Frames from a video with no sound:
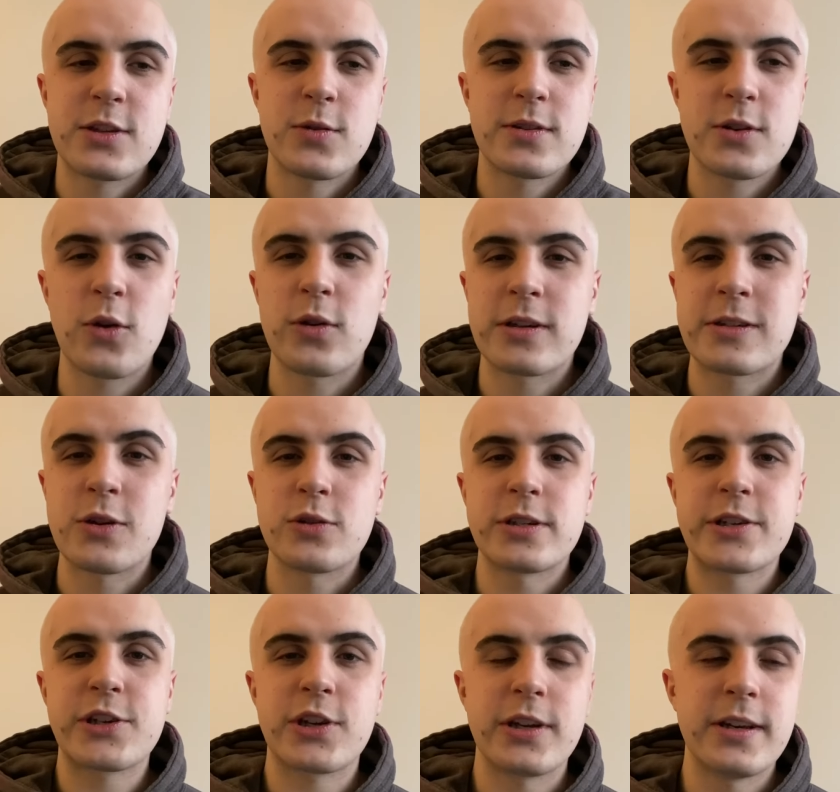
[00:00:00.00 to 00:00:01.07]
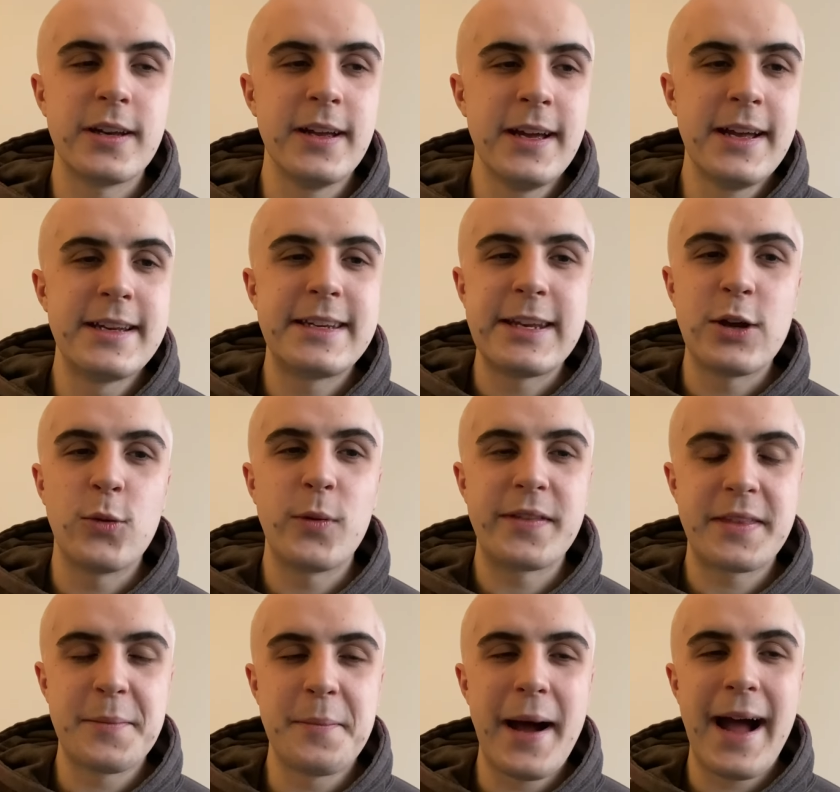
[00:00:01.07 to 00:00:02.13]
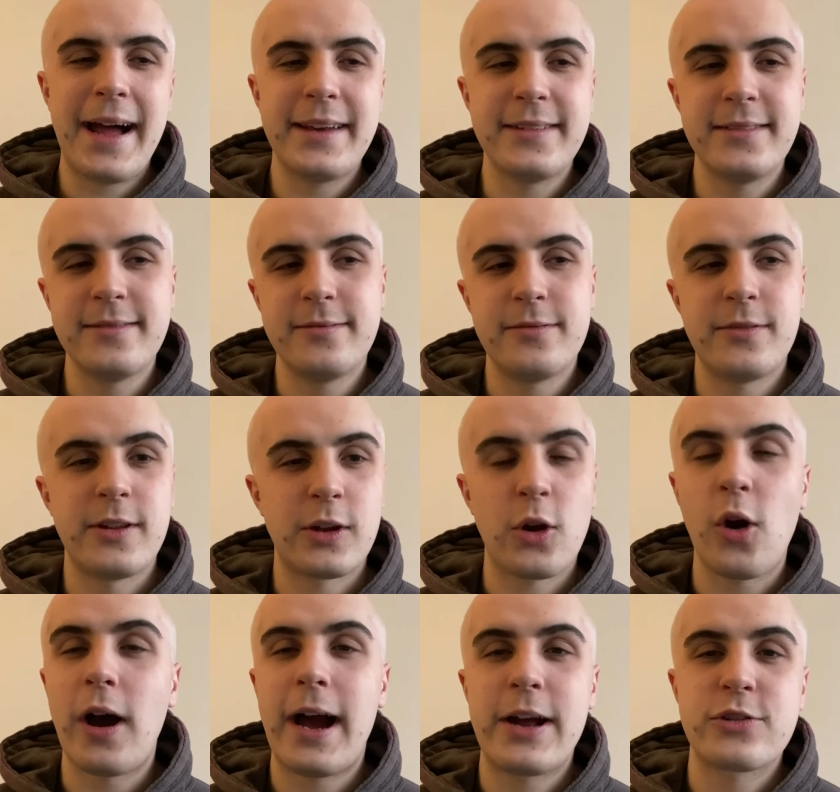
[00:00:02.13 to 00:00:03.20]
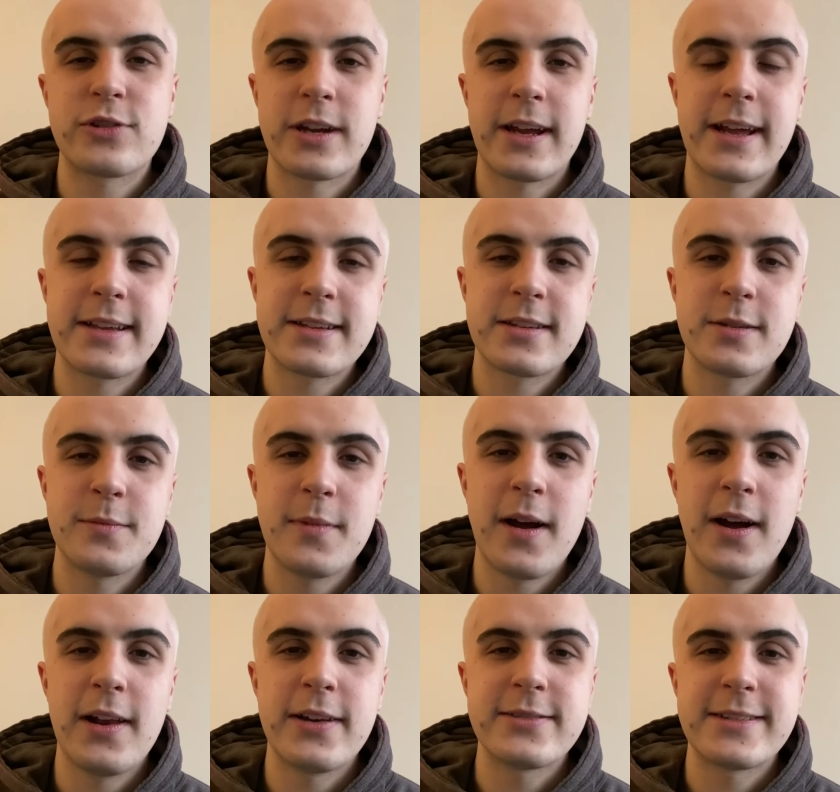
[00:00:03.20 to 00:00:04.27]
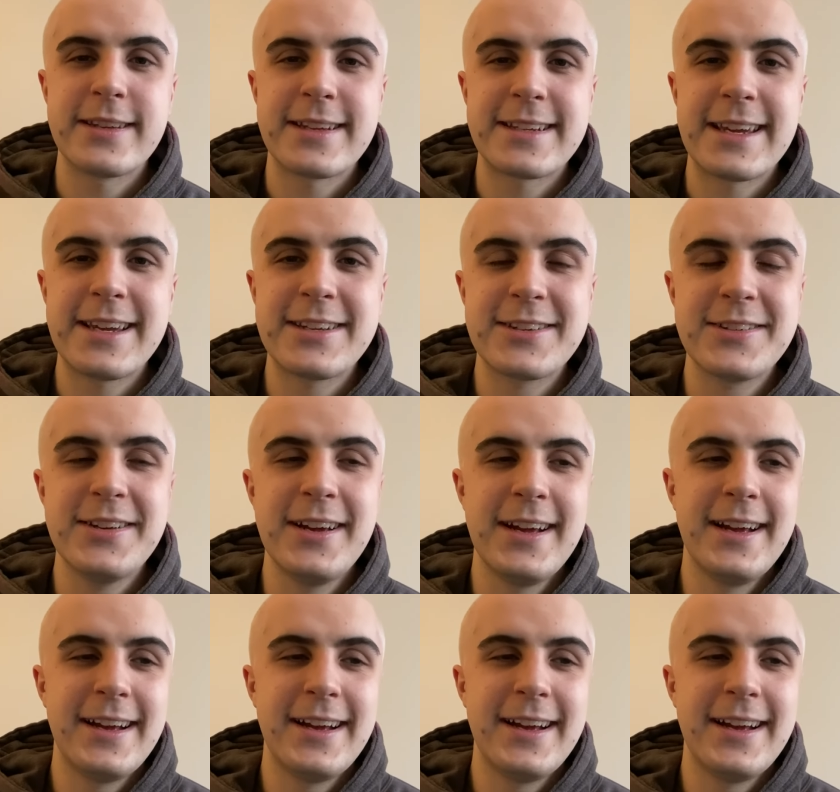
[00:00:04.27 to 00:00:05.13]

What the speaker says: So as long as Norwich can deal with the man that got a hat-trick against them earlier in the season,